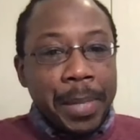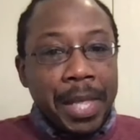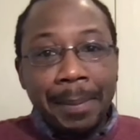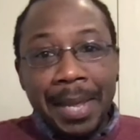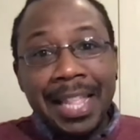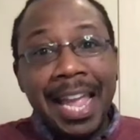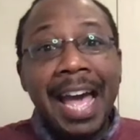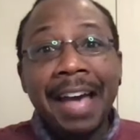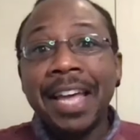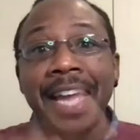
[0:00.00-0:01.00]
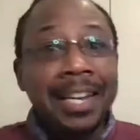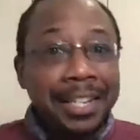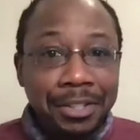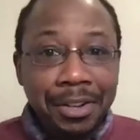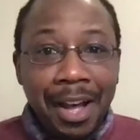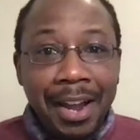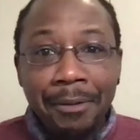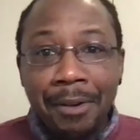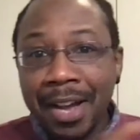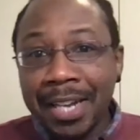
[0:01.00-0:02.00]
And they have that initial high
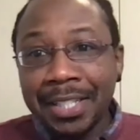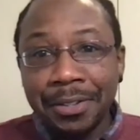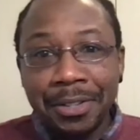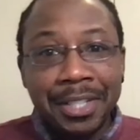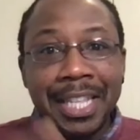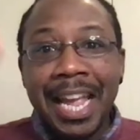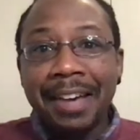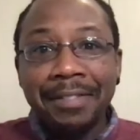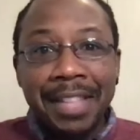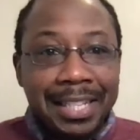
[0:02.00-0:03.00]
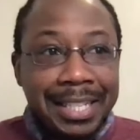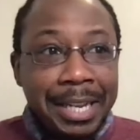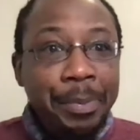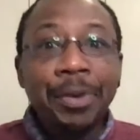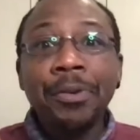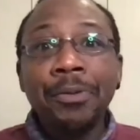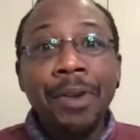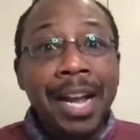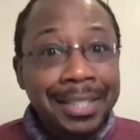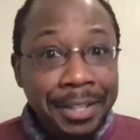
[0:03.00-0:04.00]
rise, or they have that typical
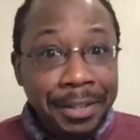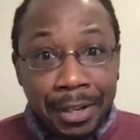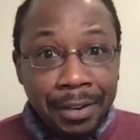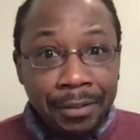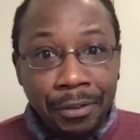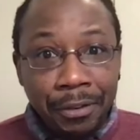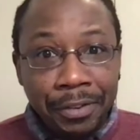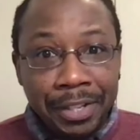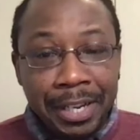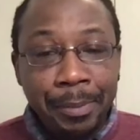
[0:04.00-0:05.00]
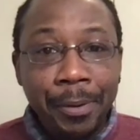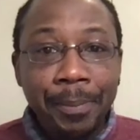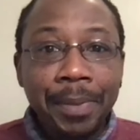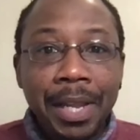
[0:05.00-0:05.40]
rise that you're looking for SIBO.